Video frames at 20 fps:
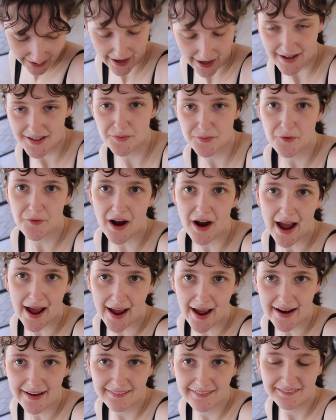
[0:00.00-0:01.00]
nice
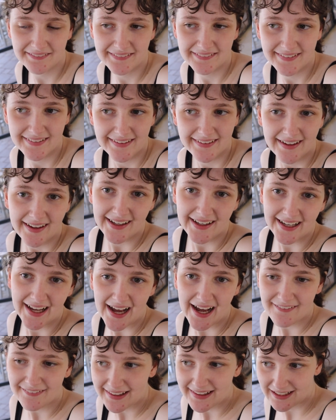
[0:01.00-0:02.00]
ride.
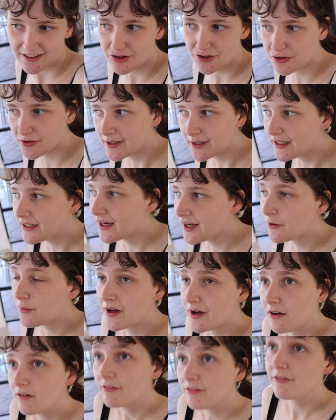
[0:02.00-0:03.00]
I really enjoyed it. I
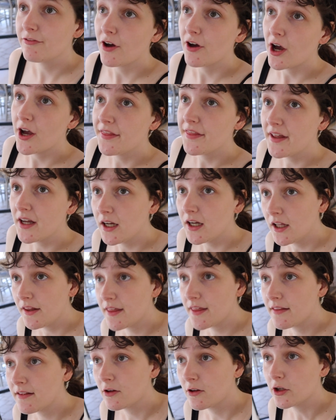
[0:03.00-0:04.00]
went further
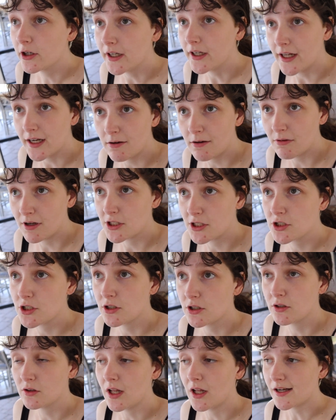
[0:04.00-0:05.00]
than the lookout I went
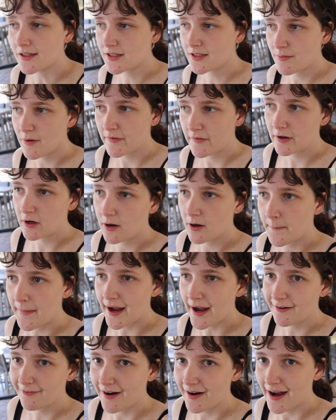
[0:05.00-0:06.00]
to last time I went on a
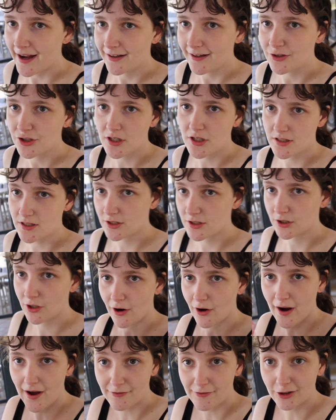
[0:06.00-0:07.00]
bike ride, just to
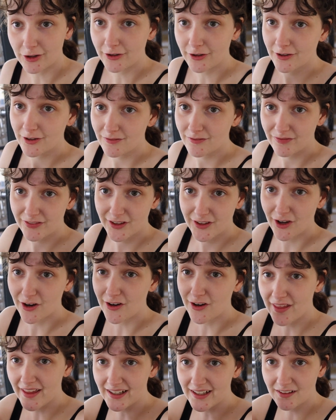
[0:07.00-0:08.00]
go have a look, go
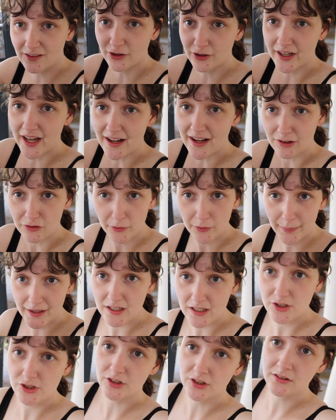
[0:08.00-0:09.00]
to like look out on the
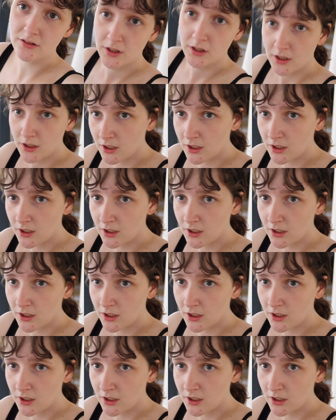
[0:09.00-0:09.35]
beach and